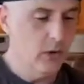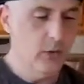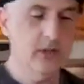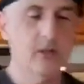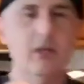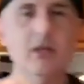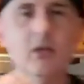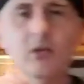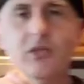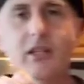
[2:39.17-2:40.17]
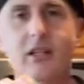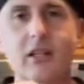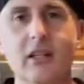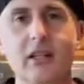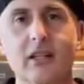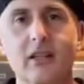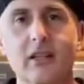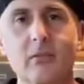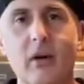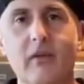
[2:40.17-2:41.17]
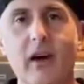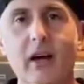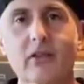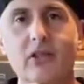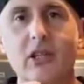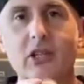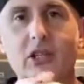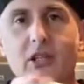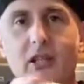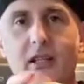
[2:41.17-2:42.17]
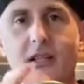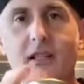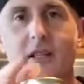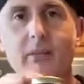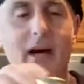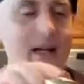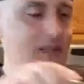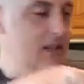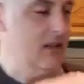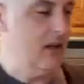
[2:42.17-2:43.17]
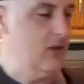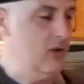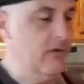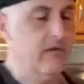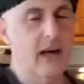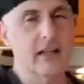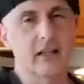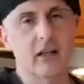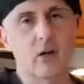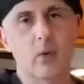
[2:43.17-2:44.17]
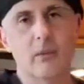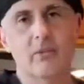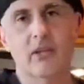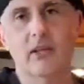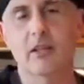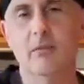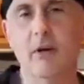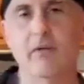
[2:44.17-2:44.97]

we're going to be using the In My Father's Kitchen Taste and See pasta sauce. You can find it on our website at